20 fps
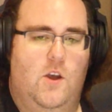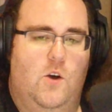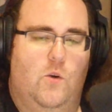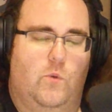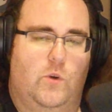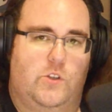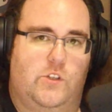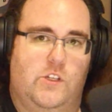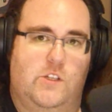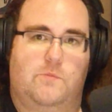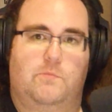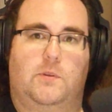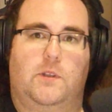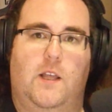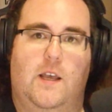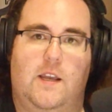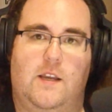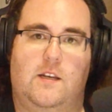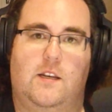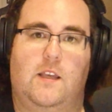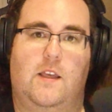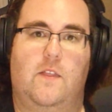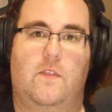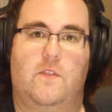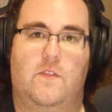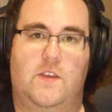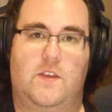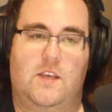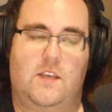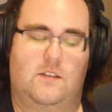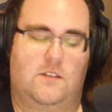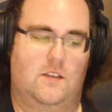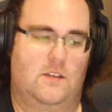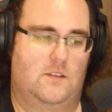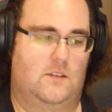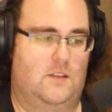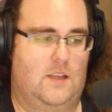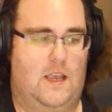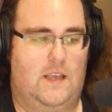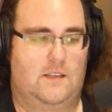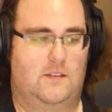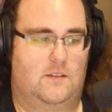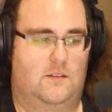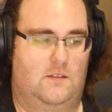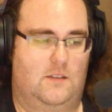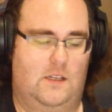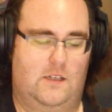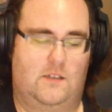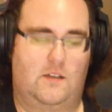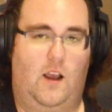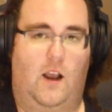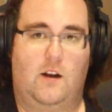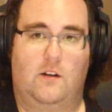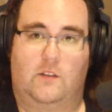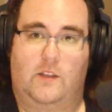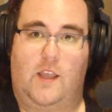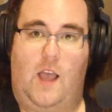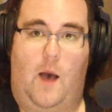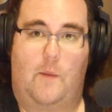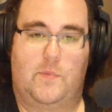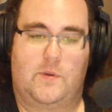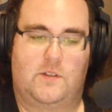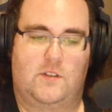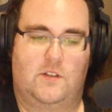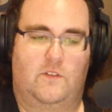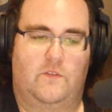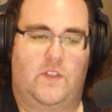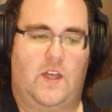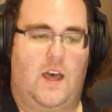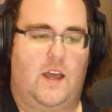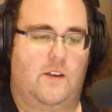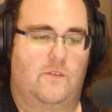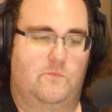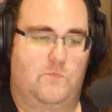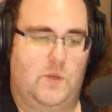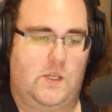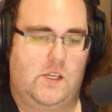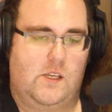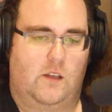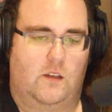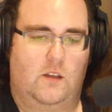which he's played in this is entirely opposite of that, of being